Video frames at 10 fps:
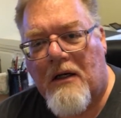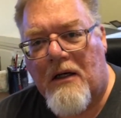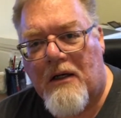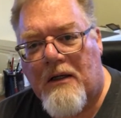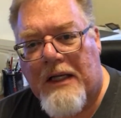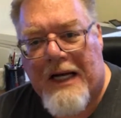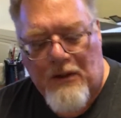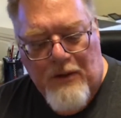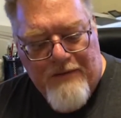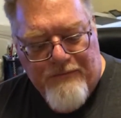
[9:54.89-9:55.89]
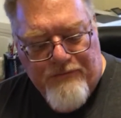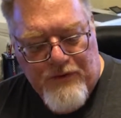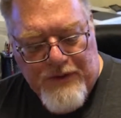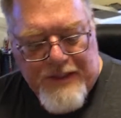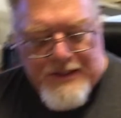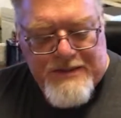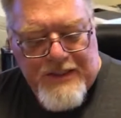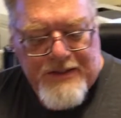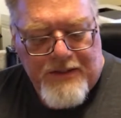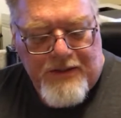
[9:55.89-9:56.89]
And I don't have it fully
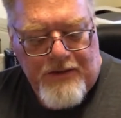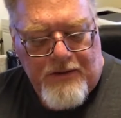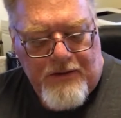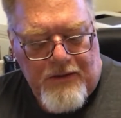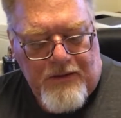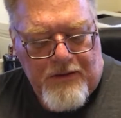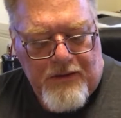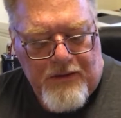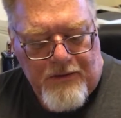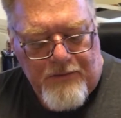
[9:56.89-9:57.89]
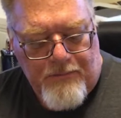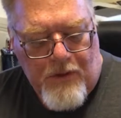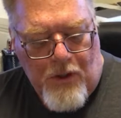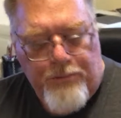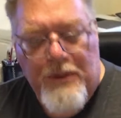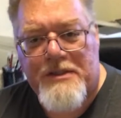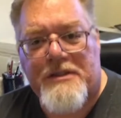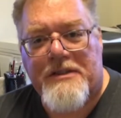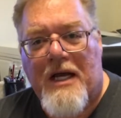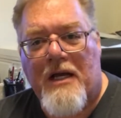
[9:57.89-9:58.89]
extended. Oh, plus
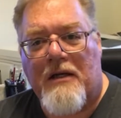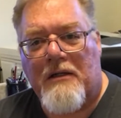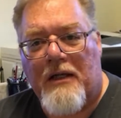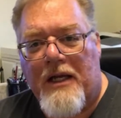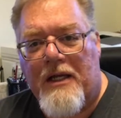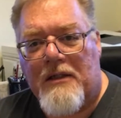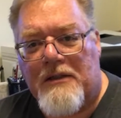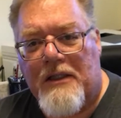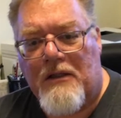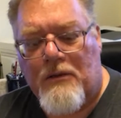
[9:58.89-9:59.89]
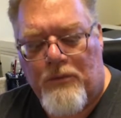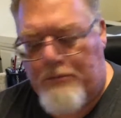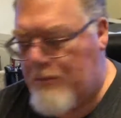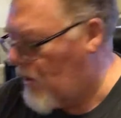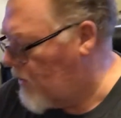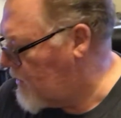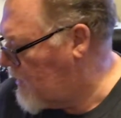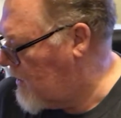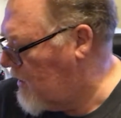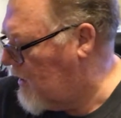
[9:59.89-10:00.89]
it's got a little remote
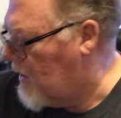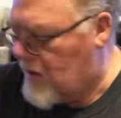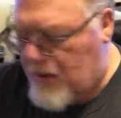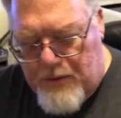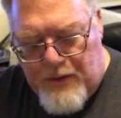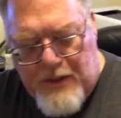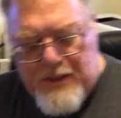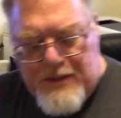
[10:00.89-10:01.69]
that